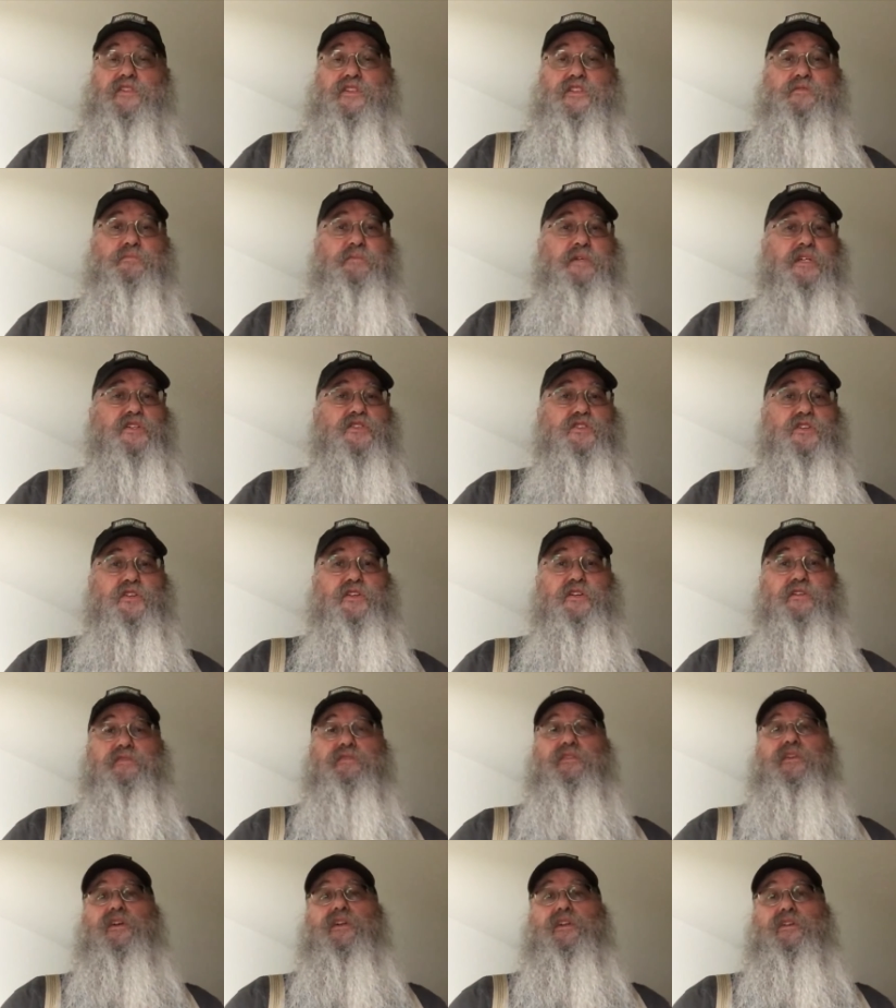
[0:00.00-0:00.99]
Just make sure
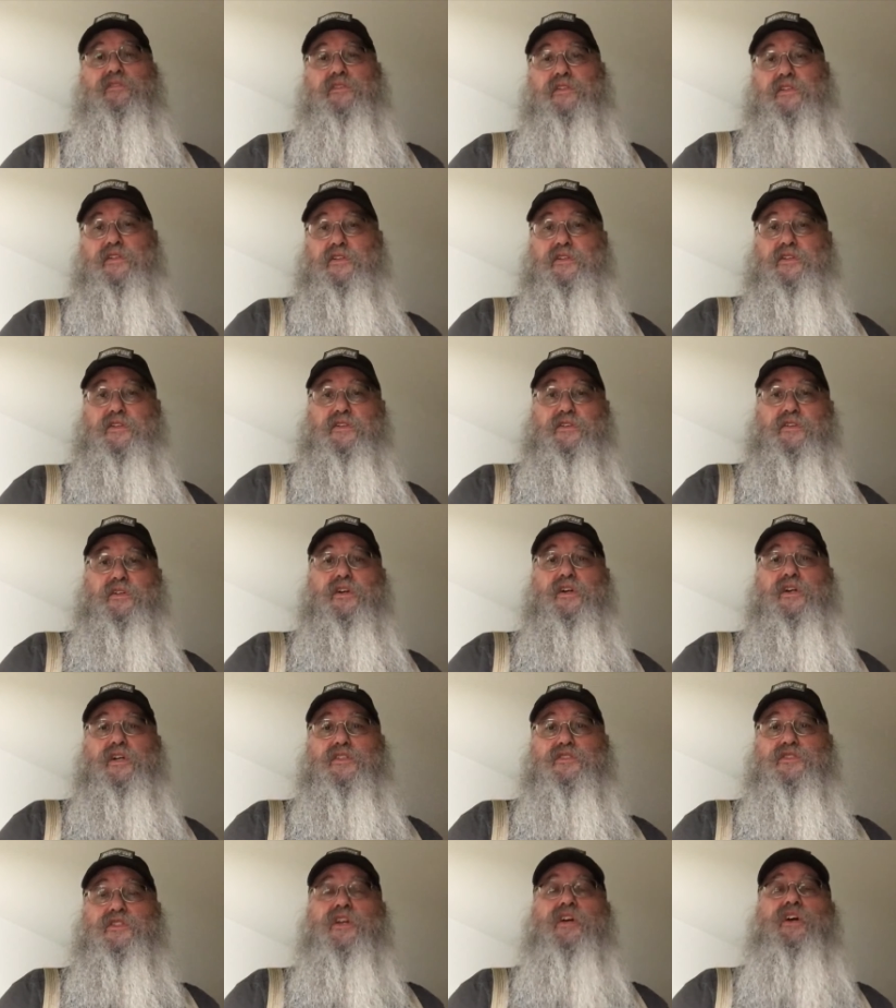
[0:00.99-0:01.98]
you're following all your
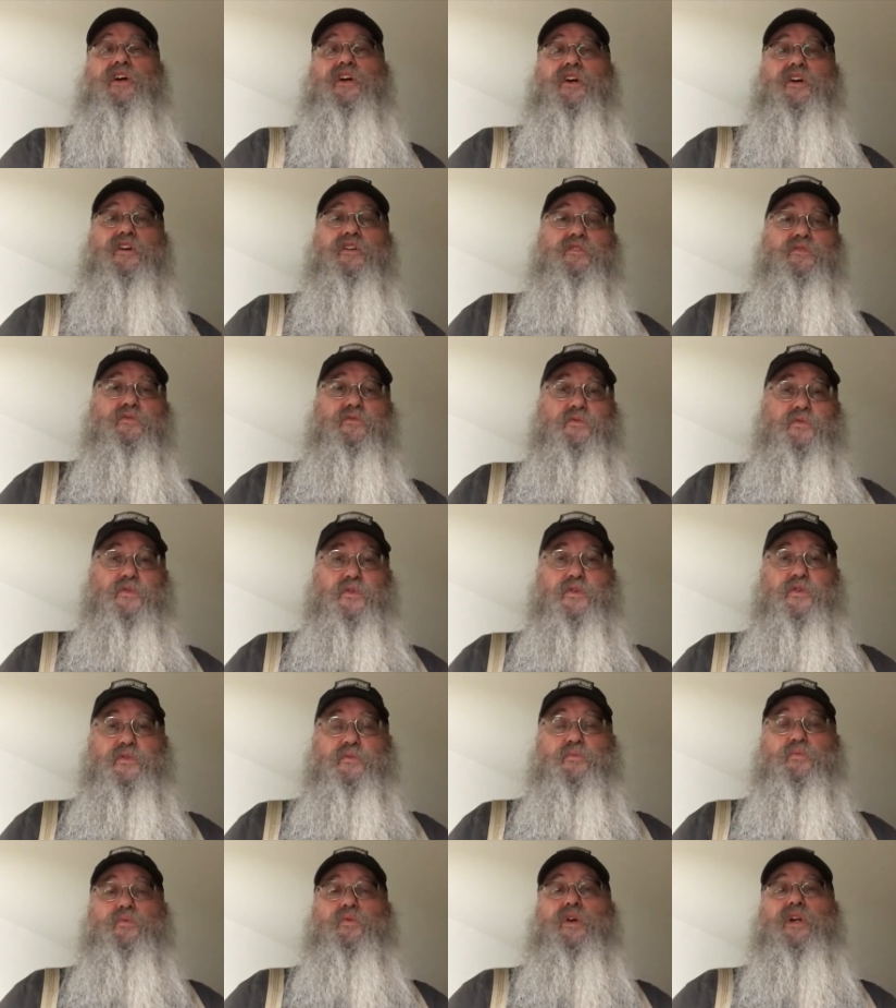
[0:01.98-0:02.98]
laws for
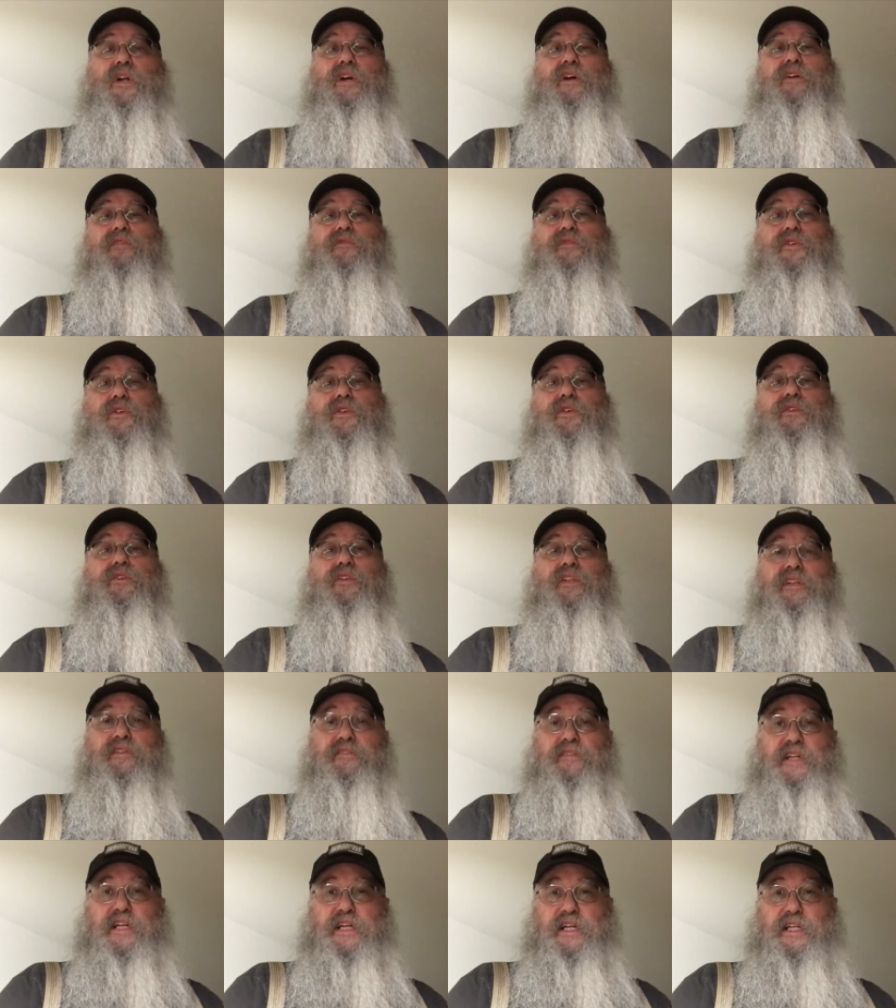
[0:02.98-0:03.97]
wherever you
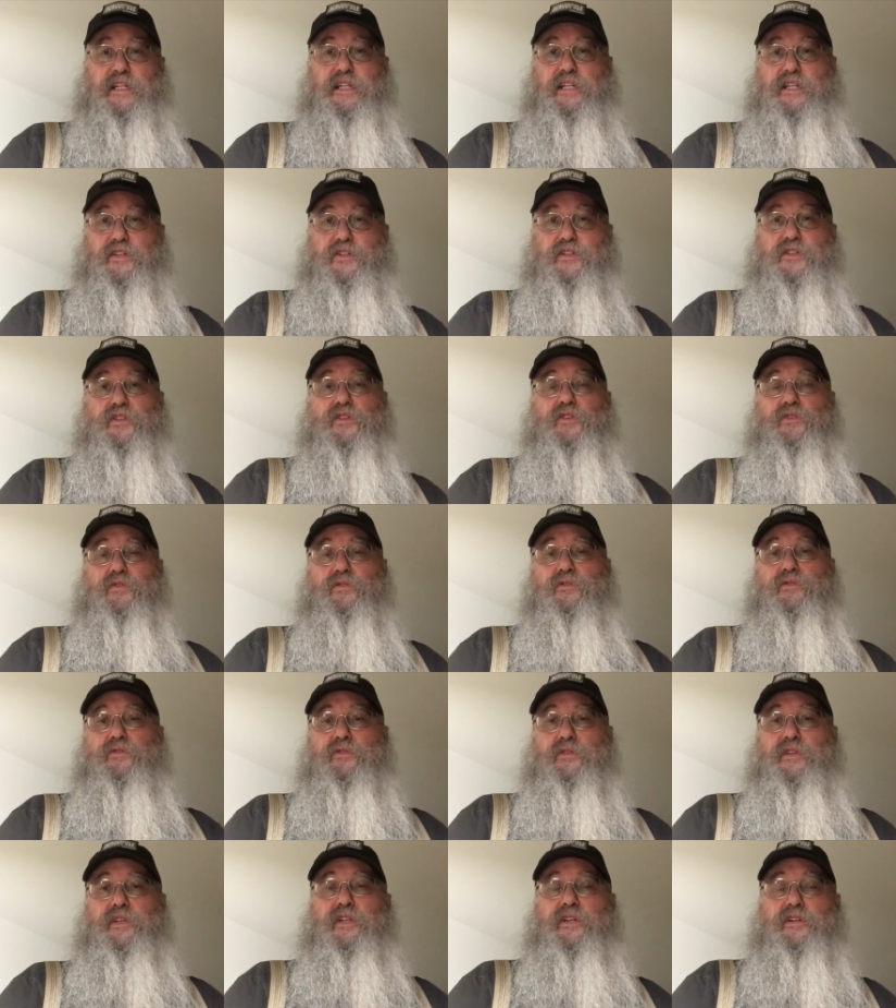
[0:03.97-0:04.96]
live at in your
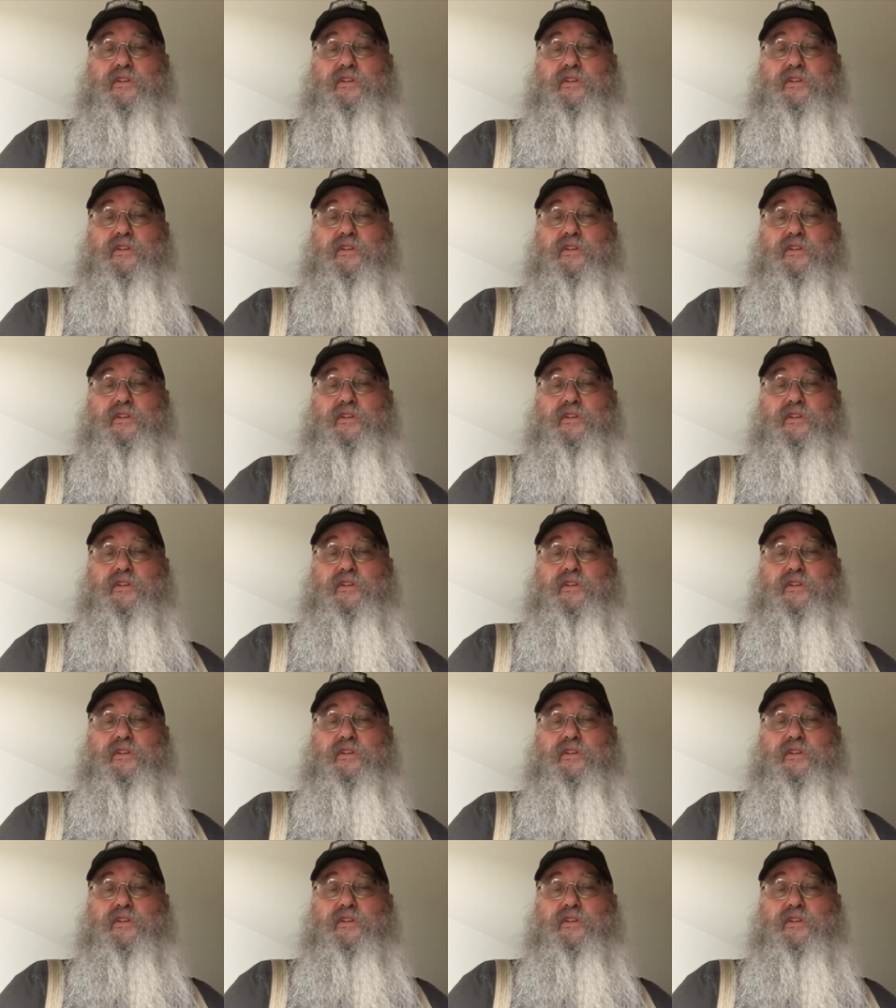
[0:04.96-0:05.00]
local,